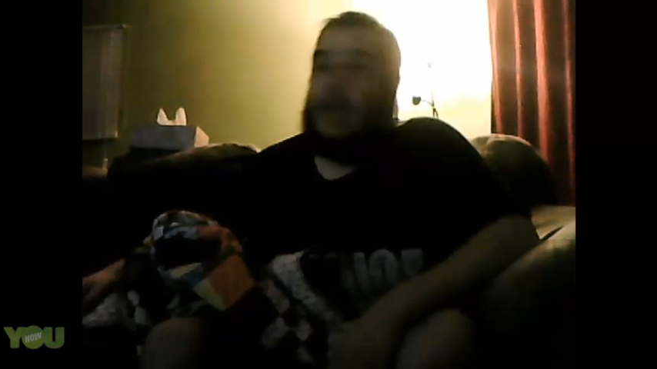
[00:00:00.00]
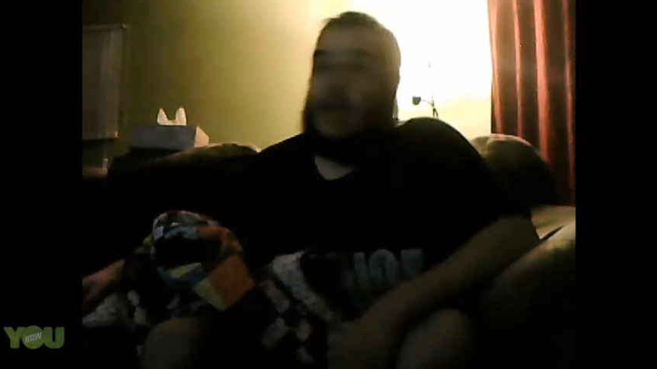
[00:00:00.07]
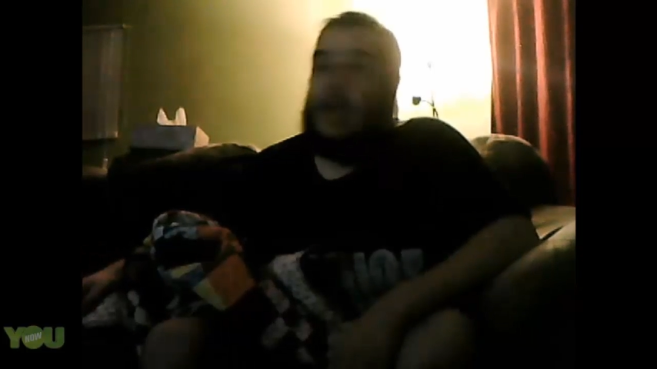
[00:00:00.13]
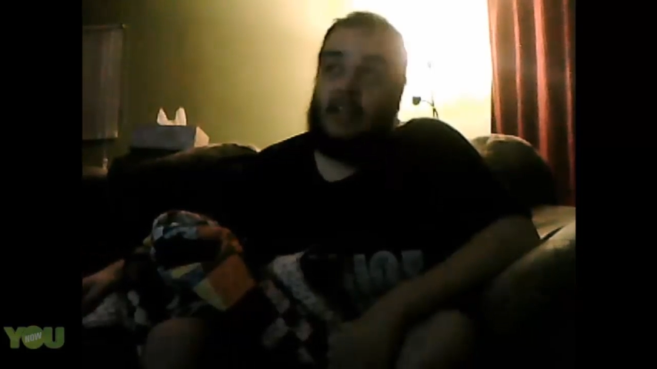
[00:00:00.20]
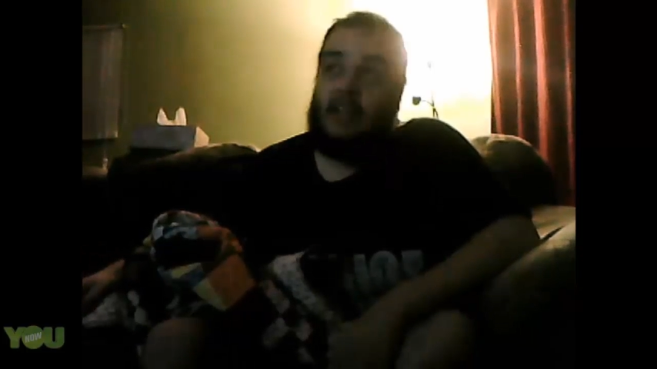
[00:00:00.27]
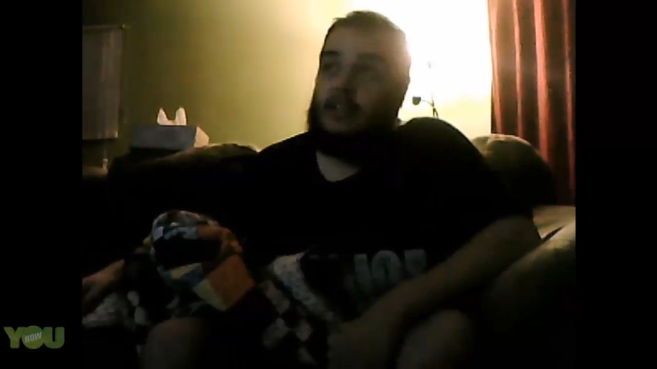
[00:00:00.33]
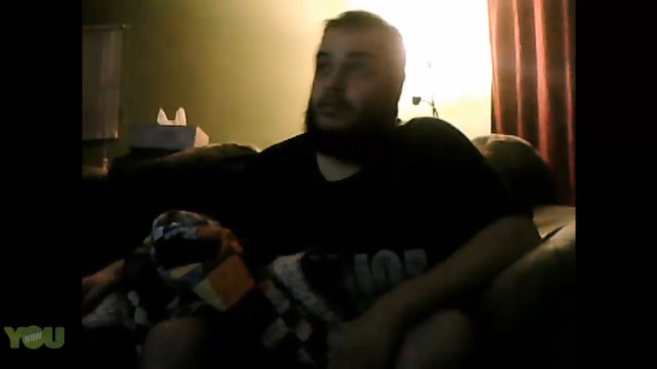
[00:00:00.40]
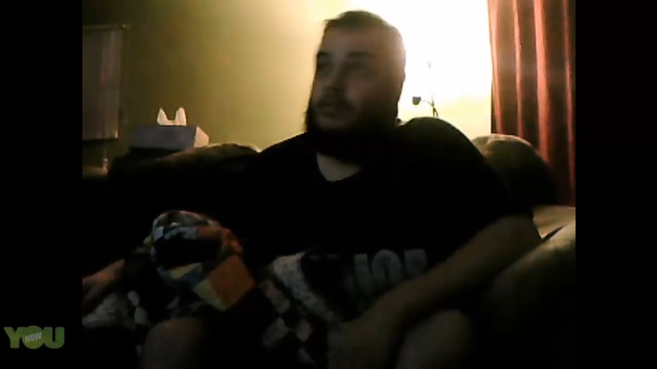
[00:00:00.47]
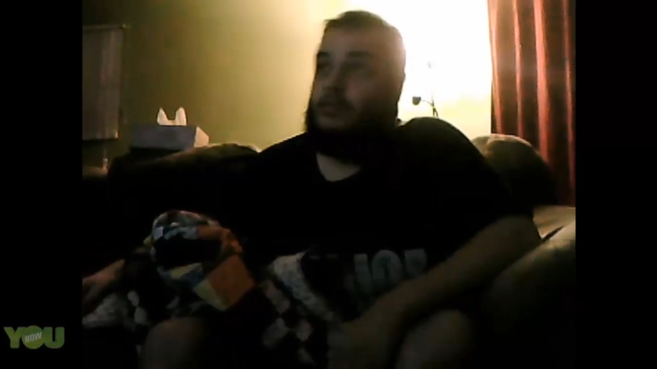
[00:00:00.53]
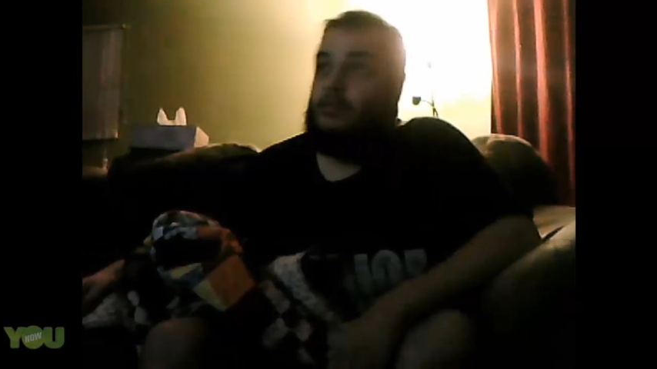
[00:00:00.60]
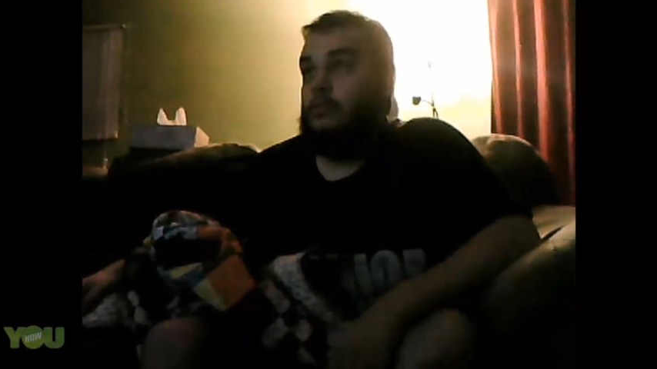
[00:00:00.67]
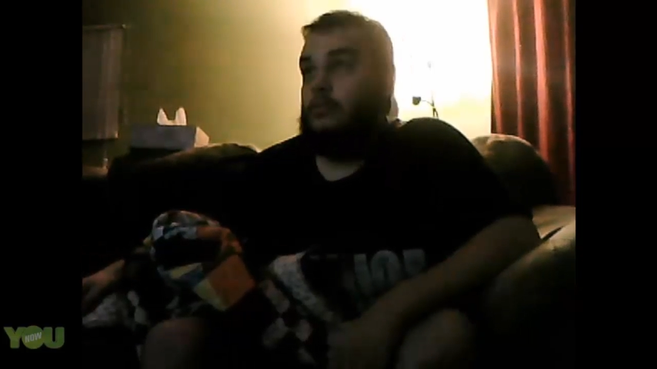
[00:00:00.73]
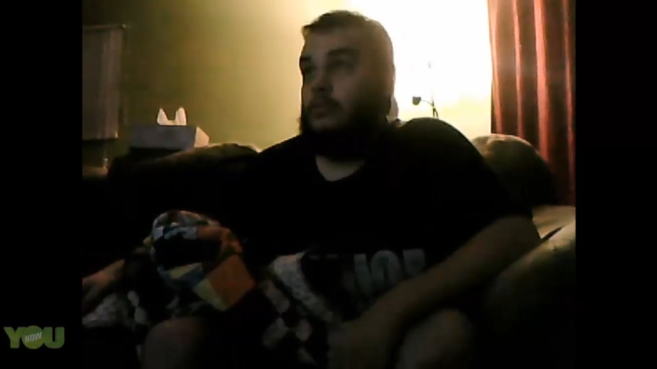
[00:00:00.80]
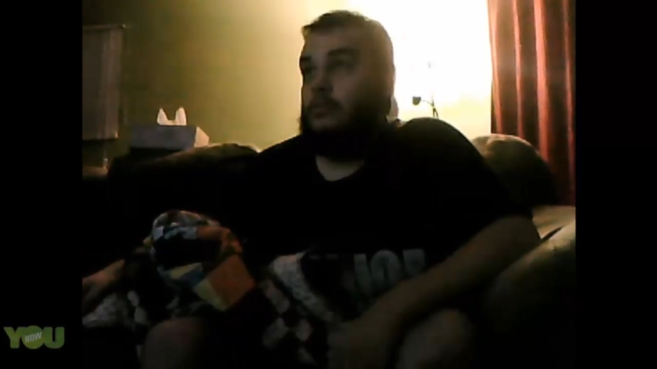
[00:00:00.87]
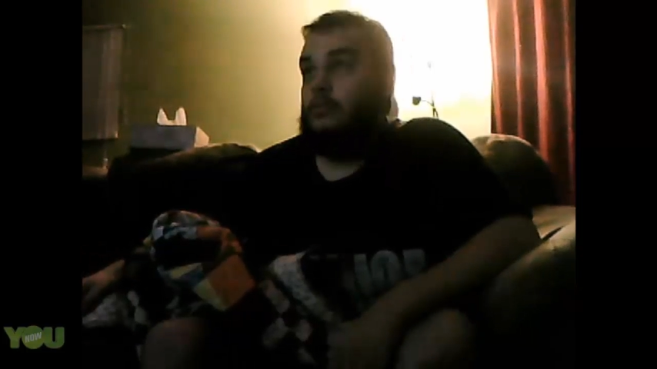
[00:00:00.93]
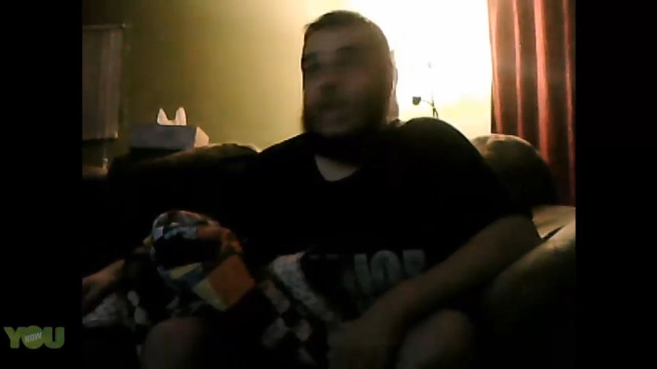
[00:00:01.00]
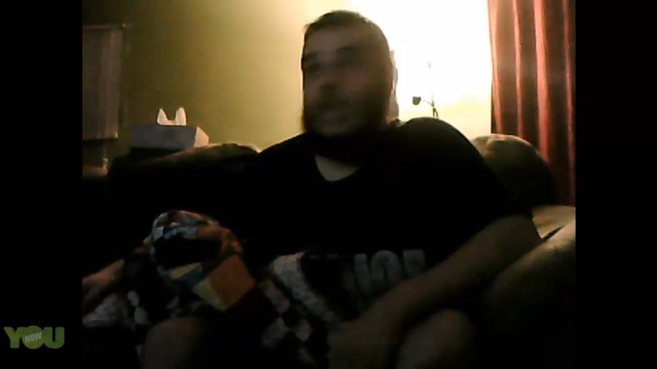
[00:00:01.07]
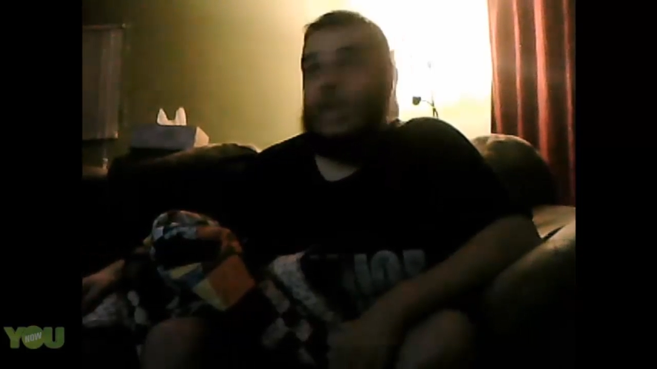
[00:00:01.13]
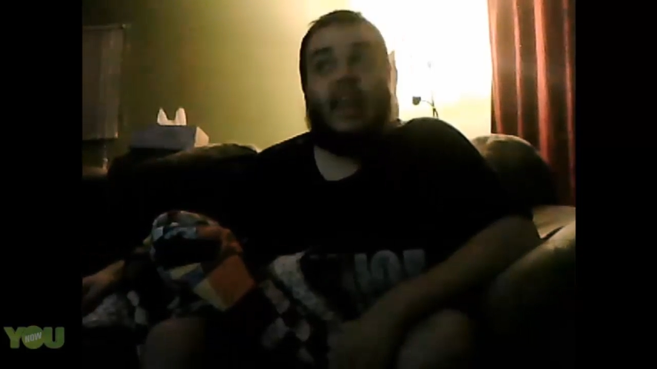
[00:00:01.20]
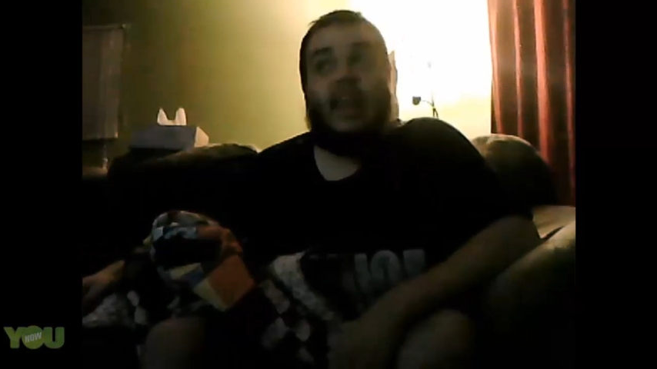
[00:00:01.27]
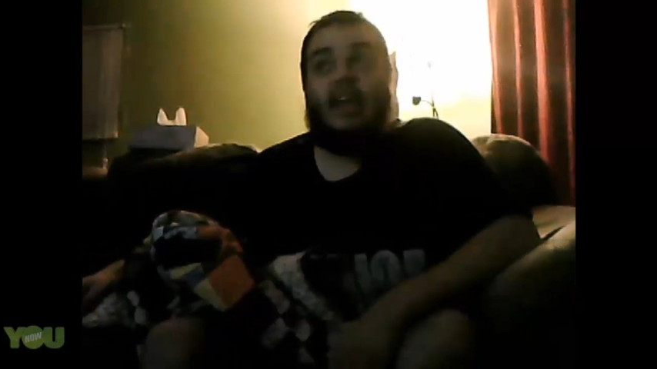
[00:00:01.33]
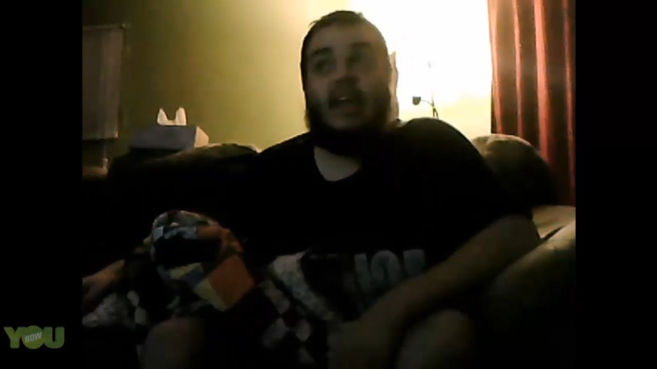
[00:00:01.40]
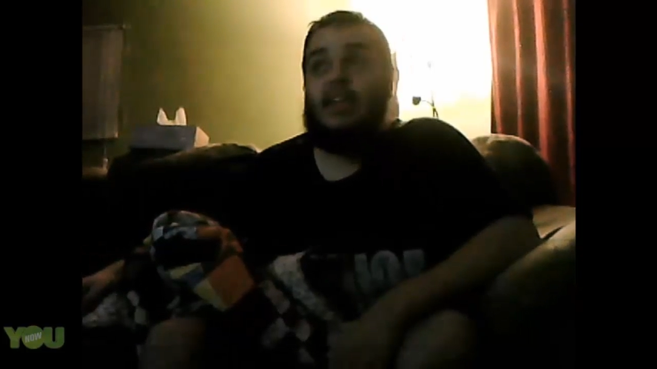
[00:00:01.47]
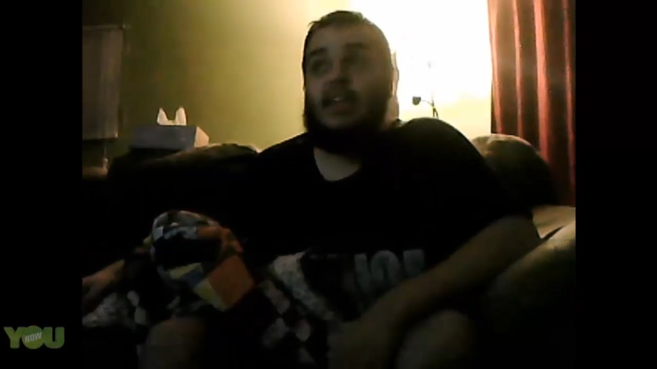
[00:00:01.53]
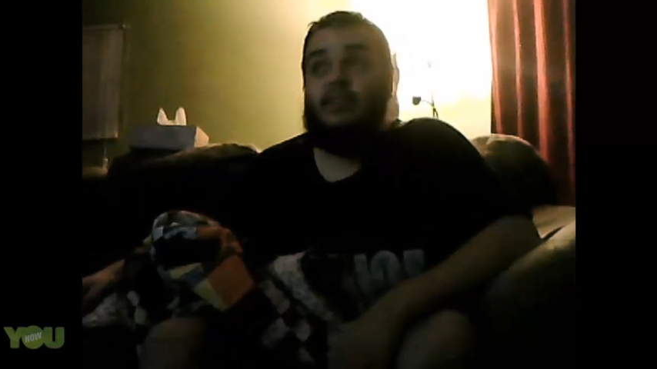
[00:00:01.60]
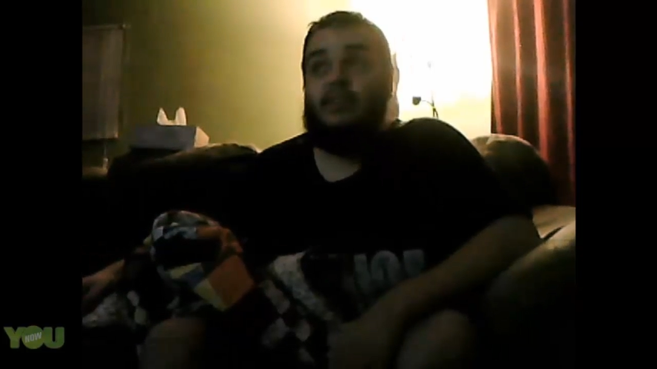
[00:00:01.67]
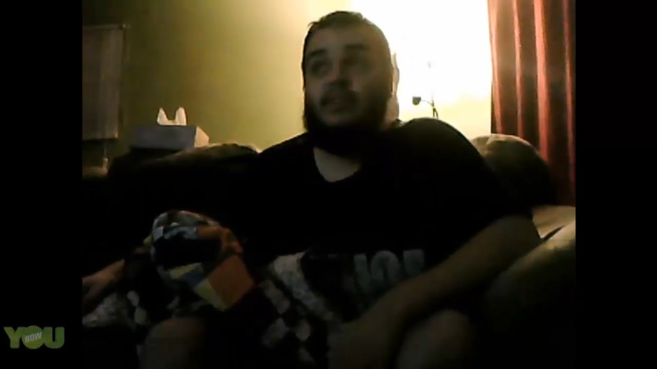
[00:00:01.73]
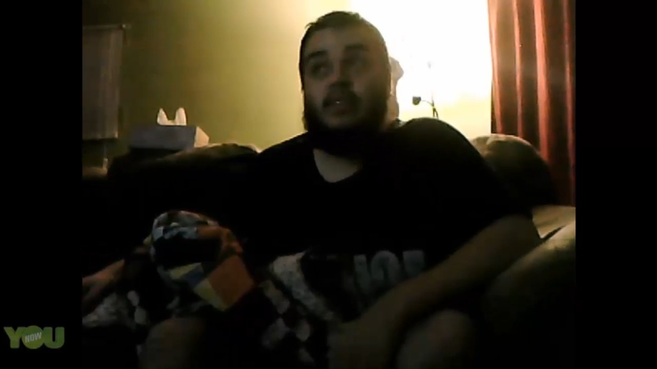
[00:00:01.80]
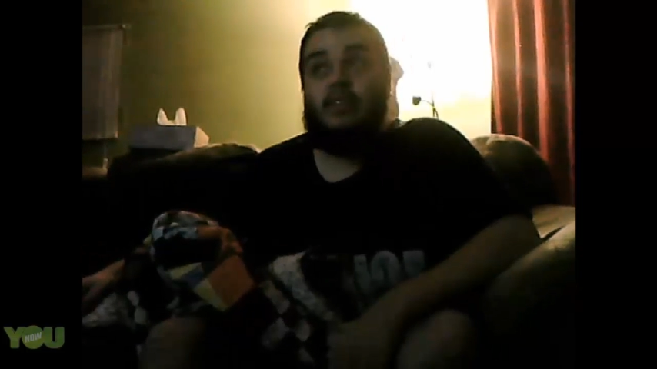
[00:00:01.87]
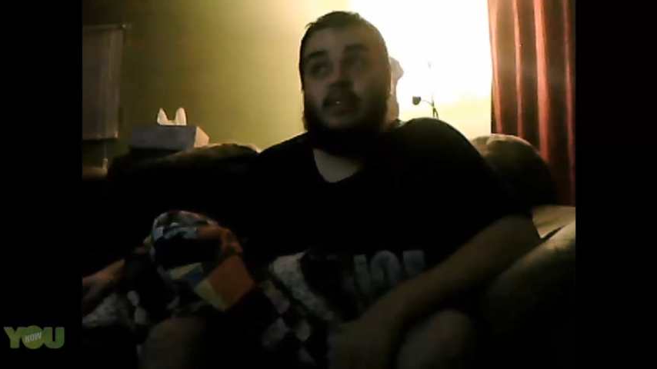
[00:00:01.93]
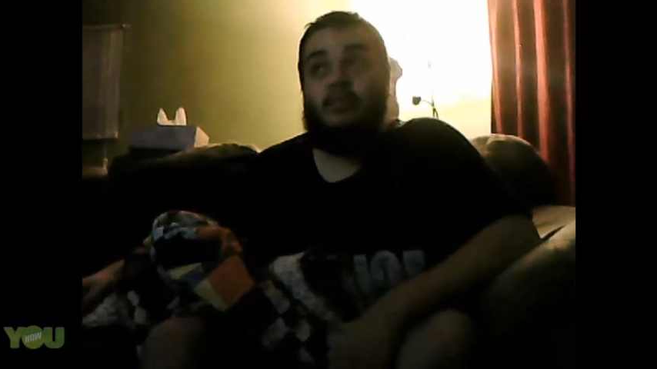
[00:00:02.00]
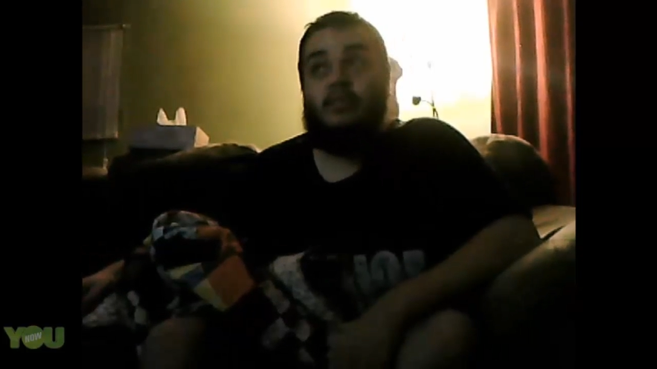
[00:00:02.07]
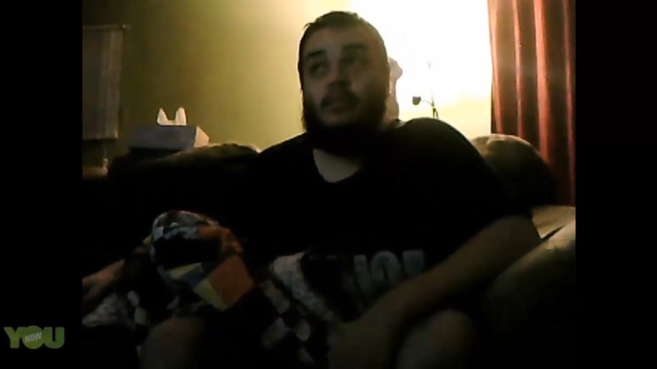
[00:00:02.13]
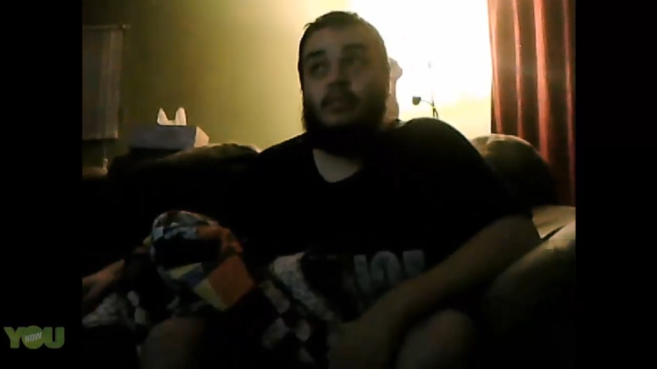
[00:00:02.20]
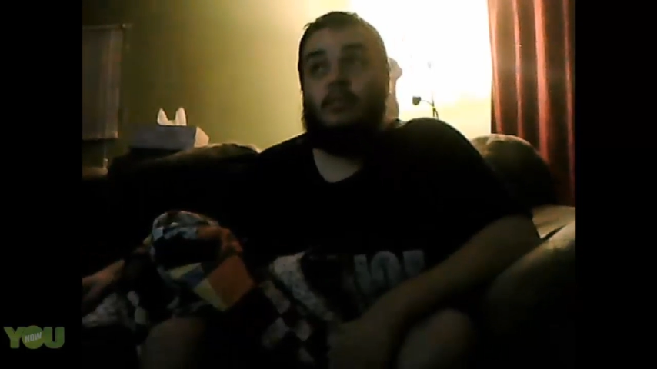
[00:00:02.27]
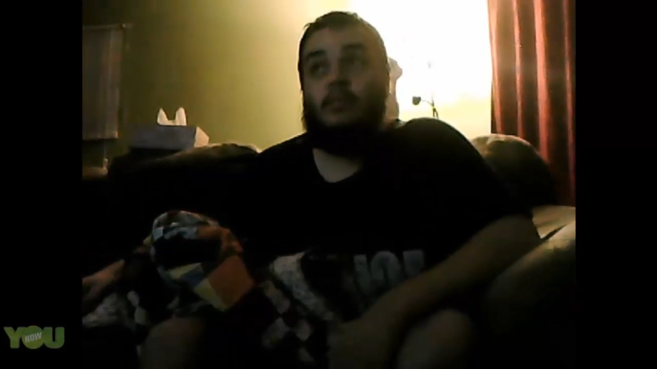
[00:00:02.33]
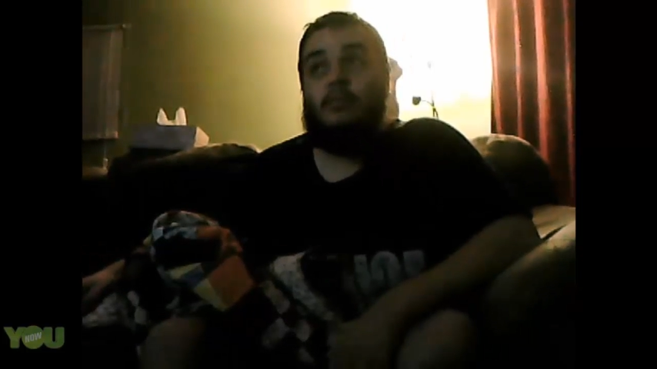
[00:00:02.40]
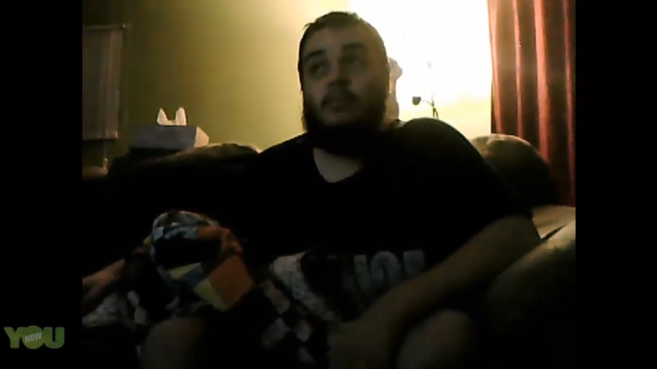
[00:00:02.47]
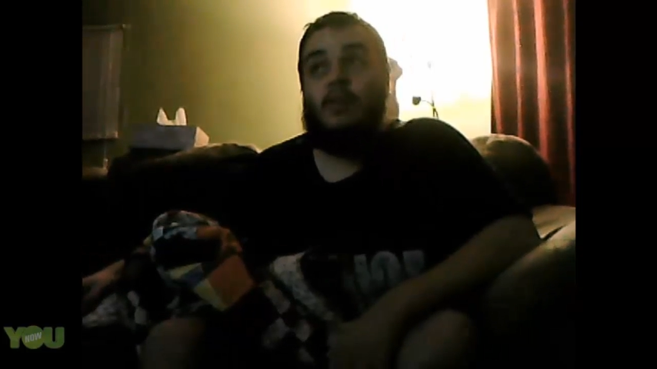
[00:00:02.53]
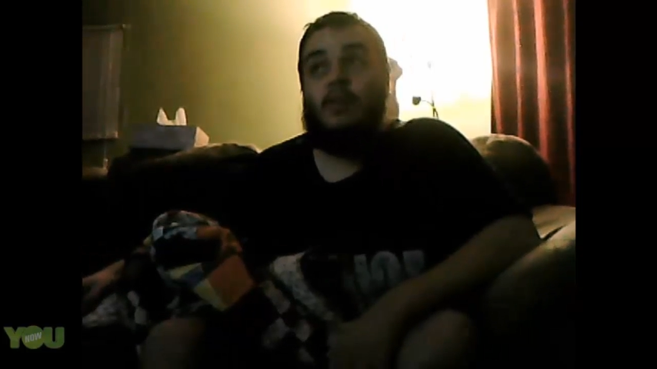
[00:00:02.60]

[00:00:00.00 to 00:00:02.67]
I don't, and I guarantee you don't.